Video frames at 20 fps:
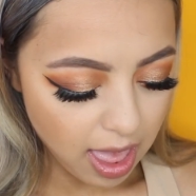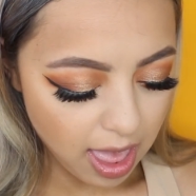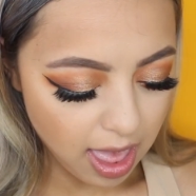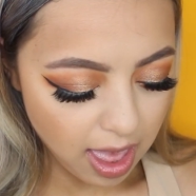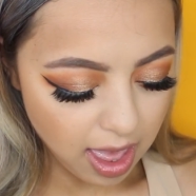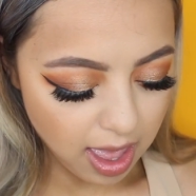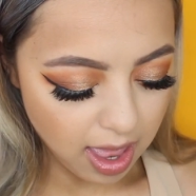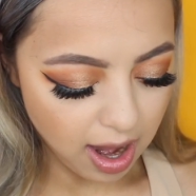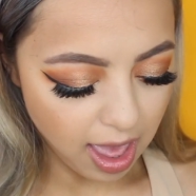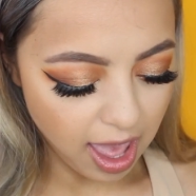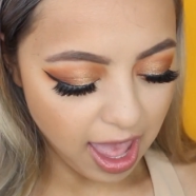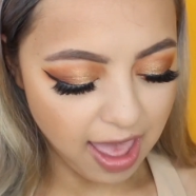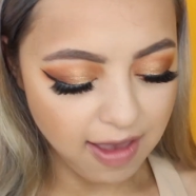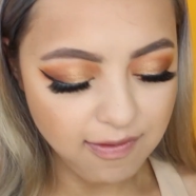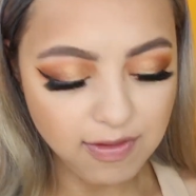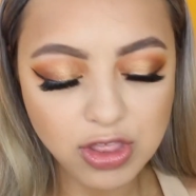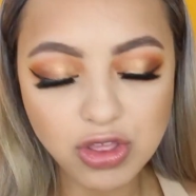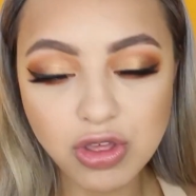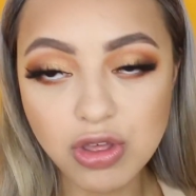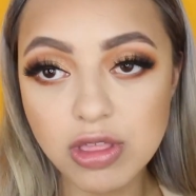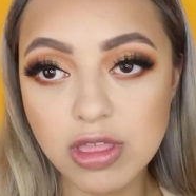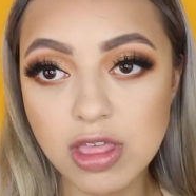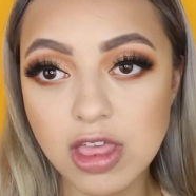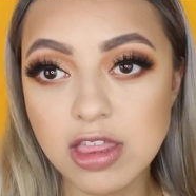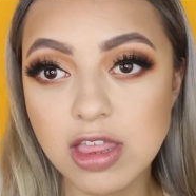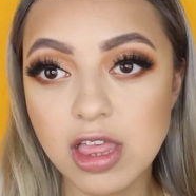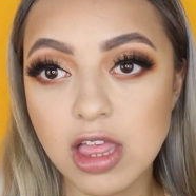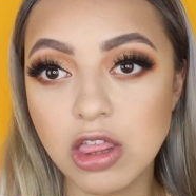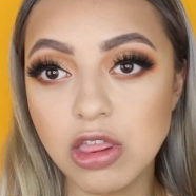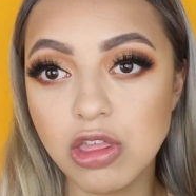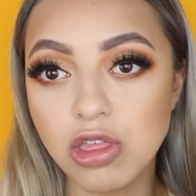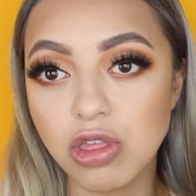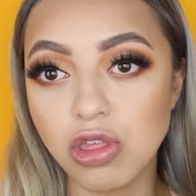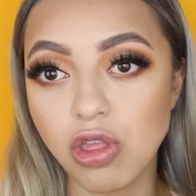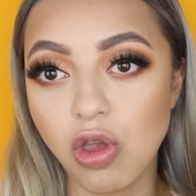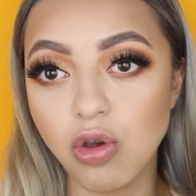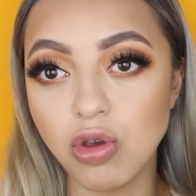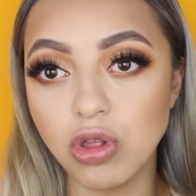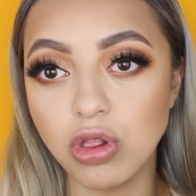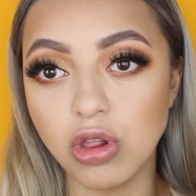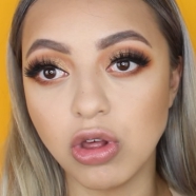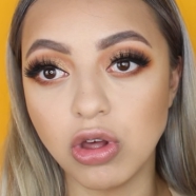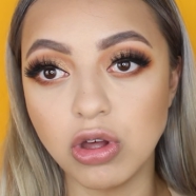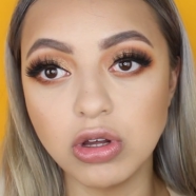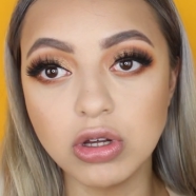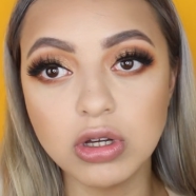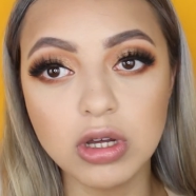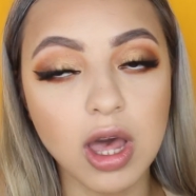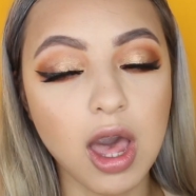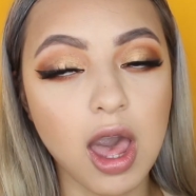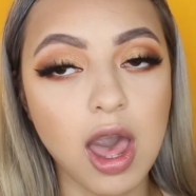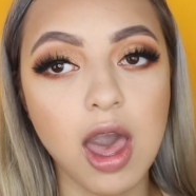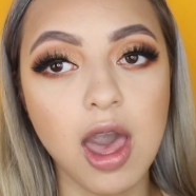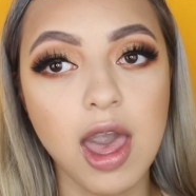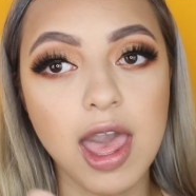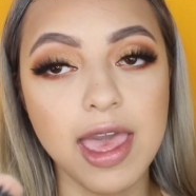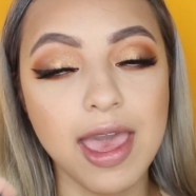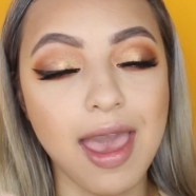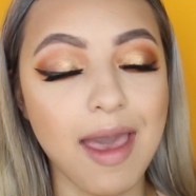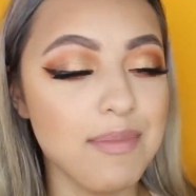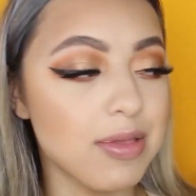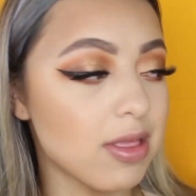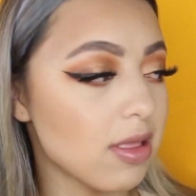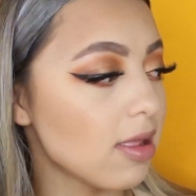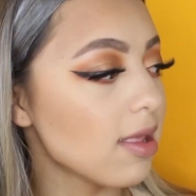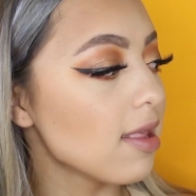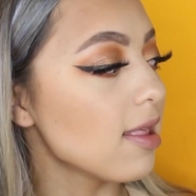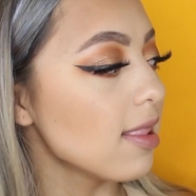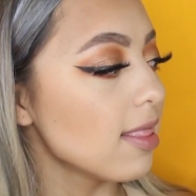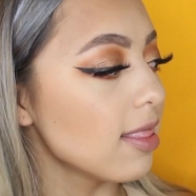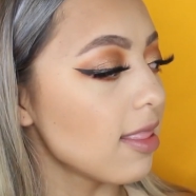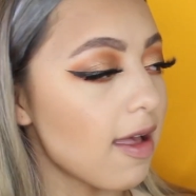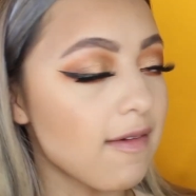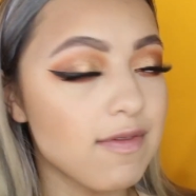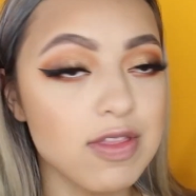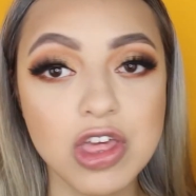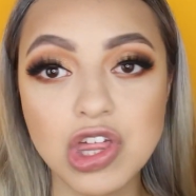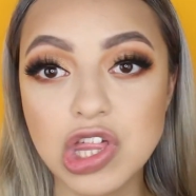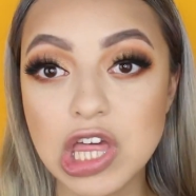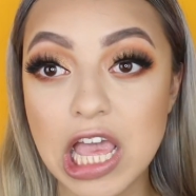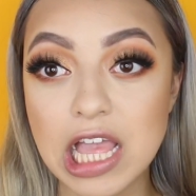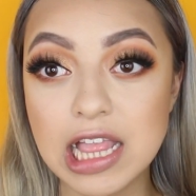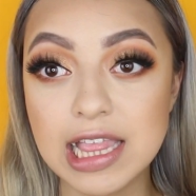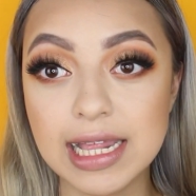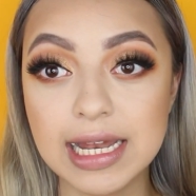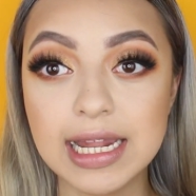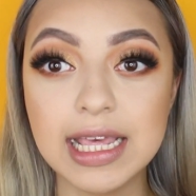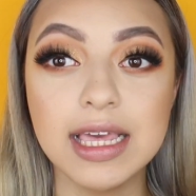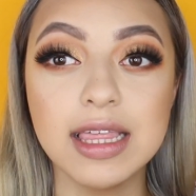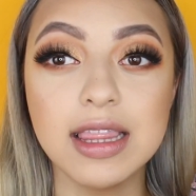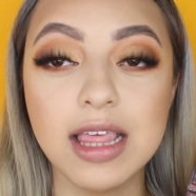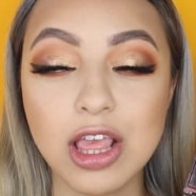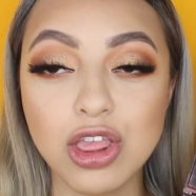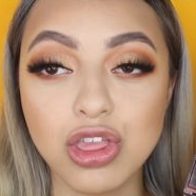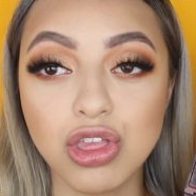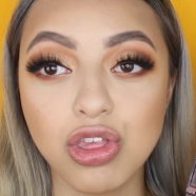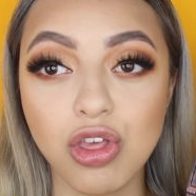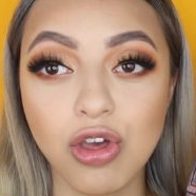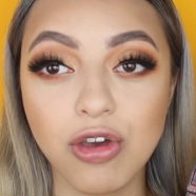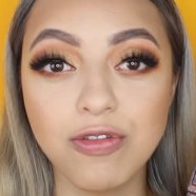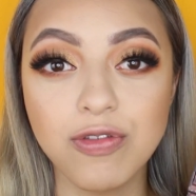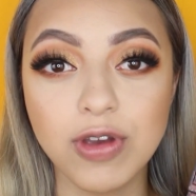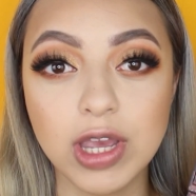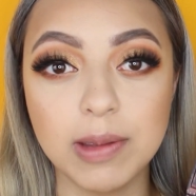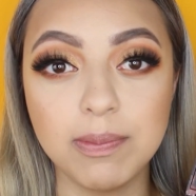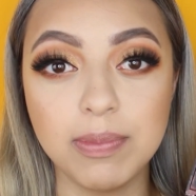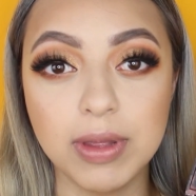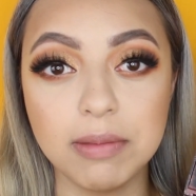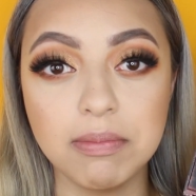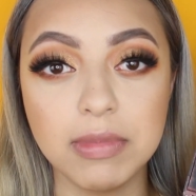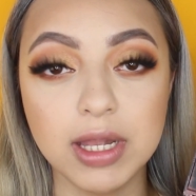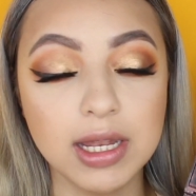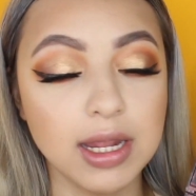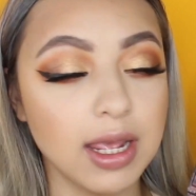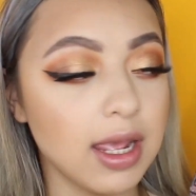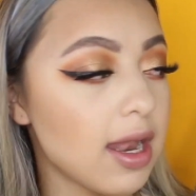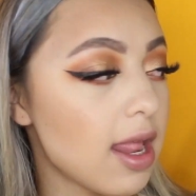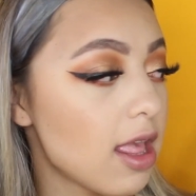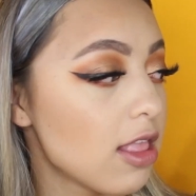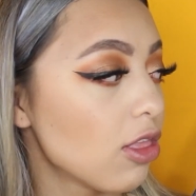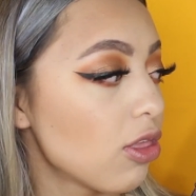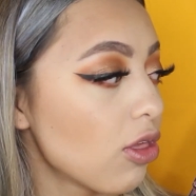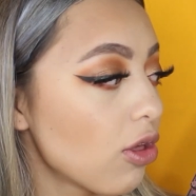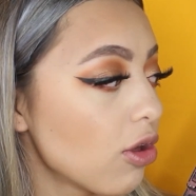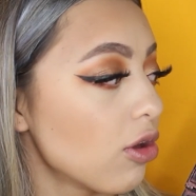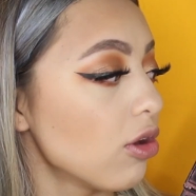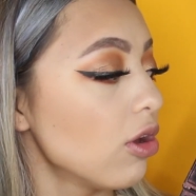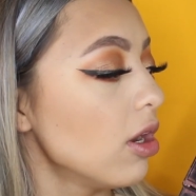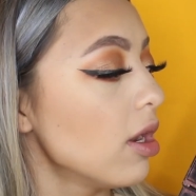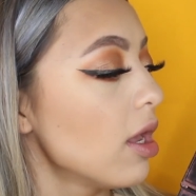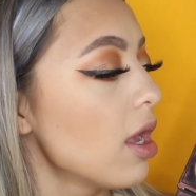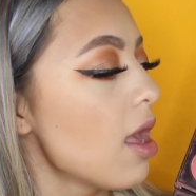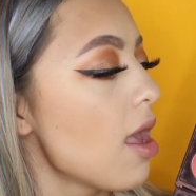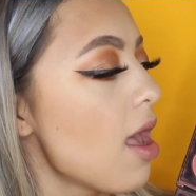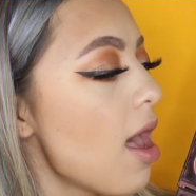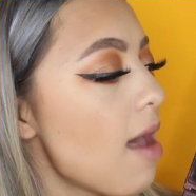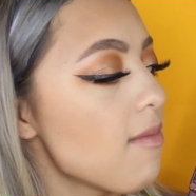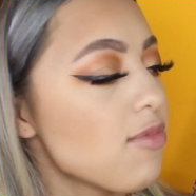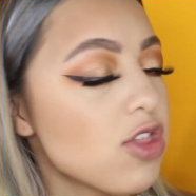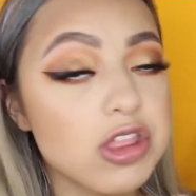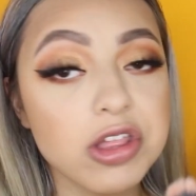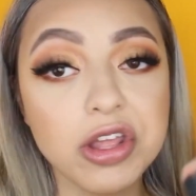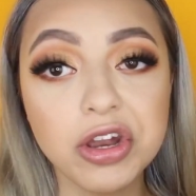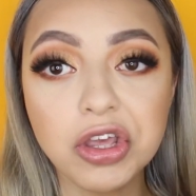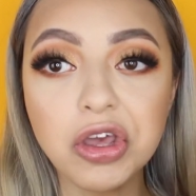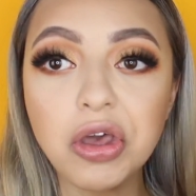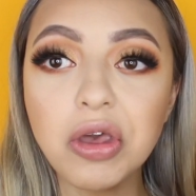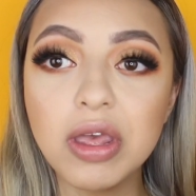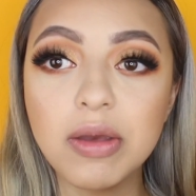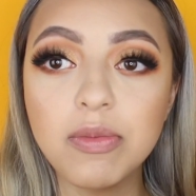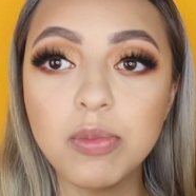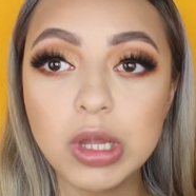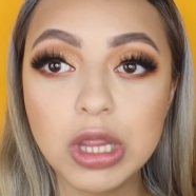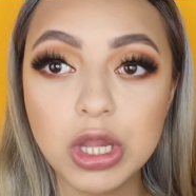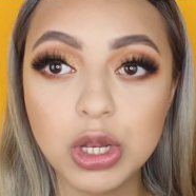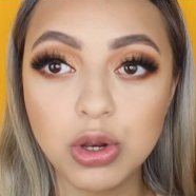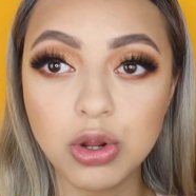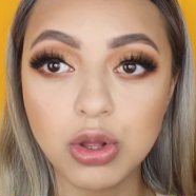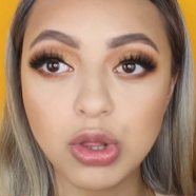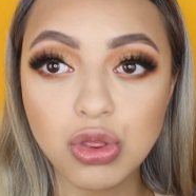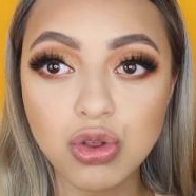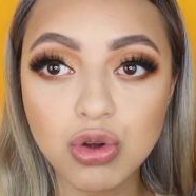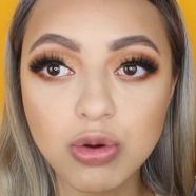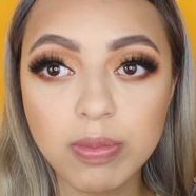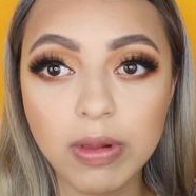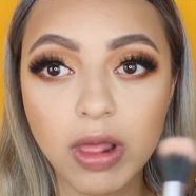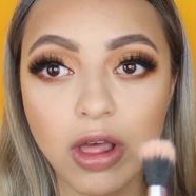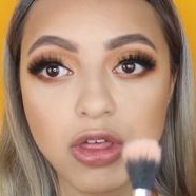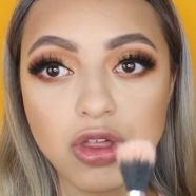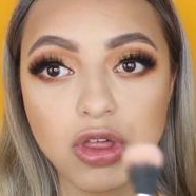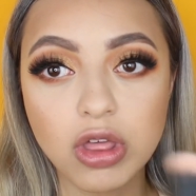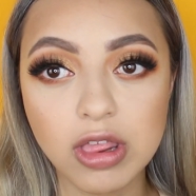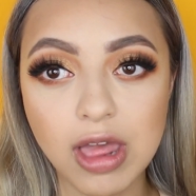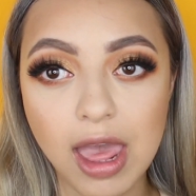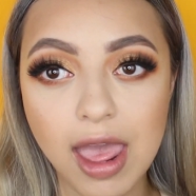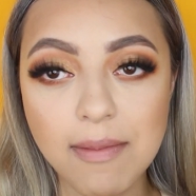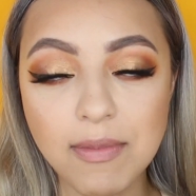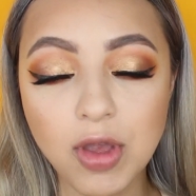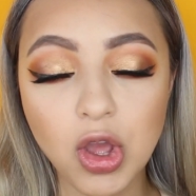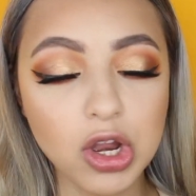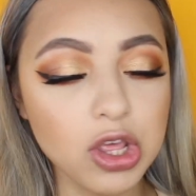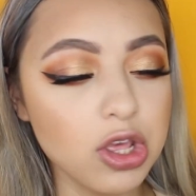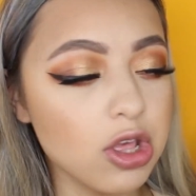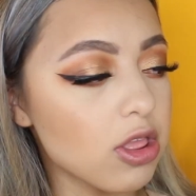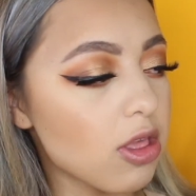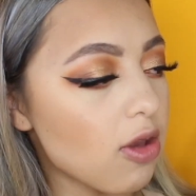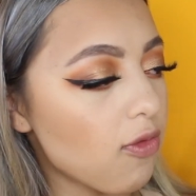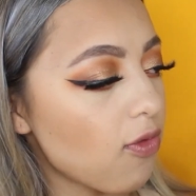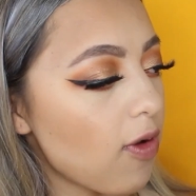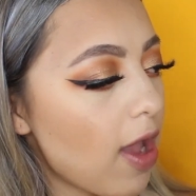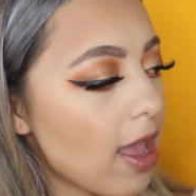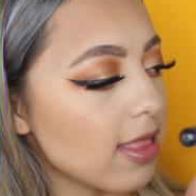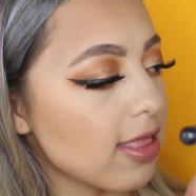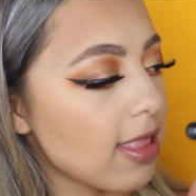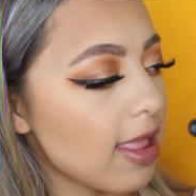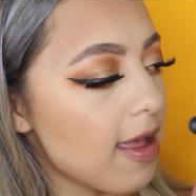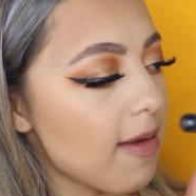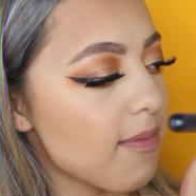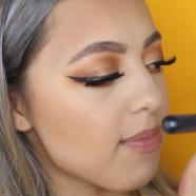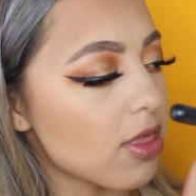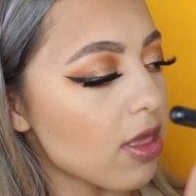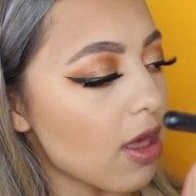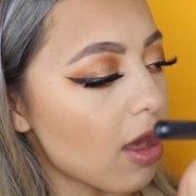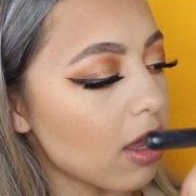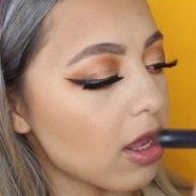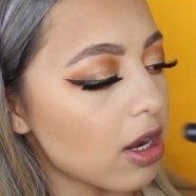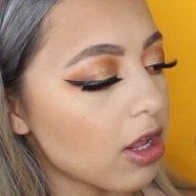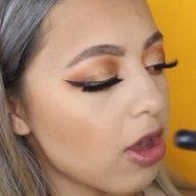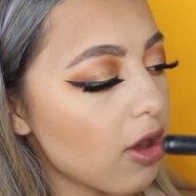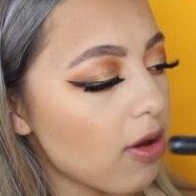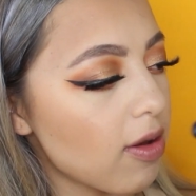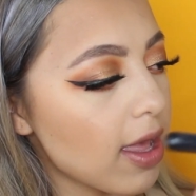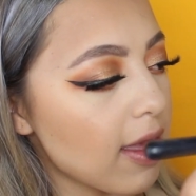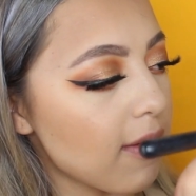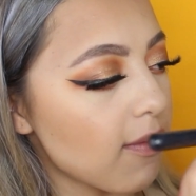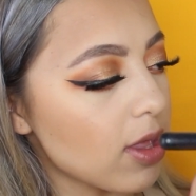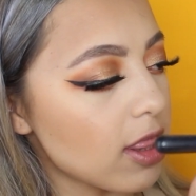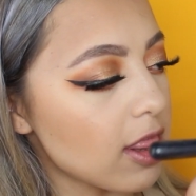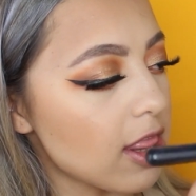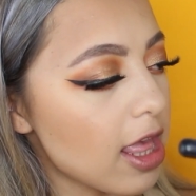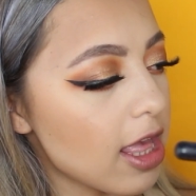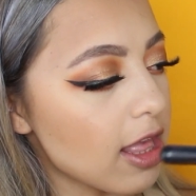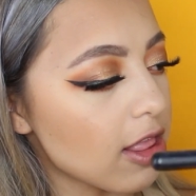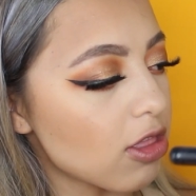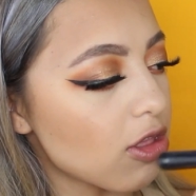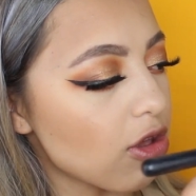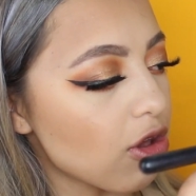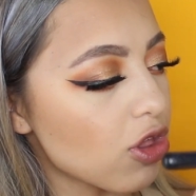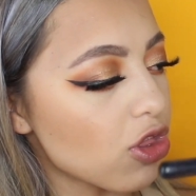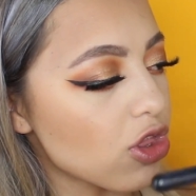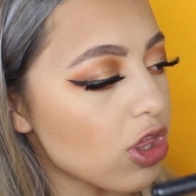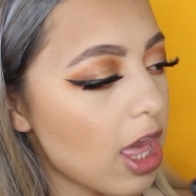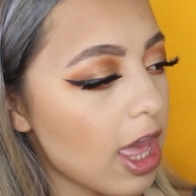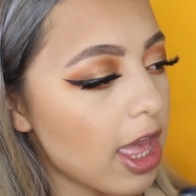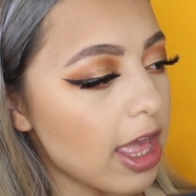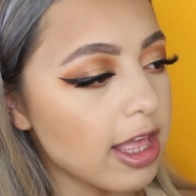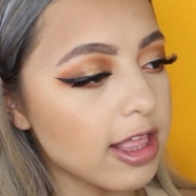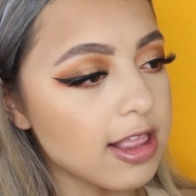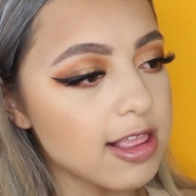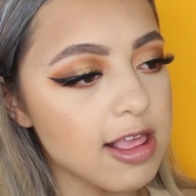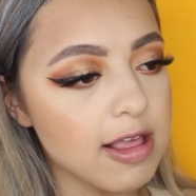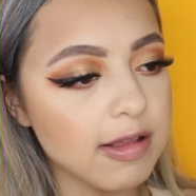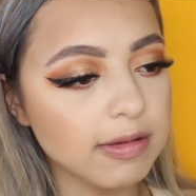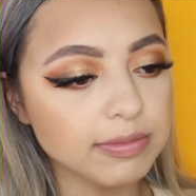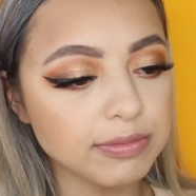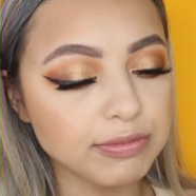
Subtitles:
And I haven't used this in so long. I absolutely love the shades in here. They're so freaking pigmented and so good. I'm just going to go in with a neutral blush because I am going to use a red lip. So I'm going to go in with these two shades.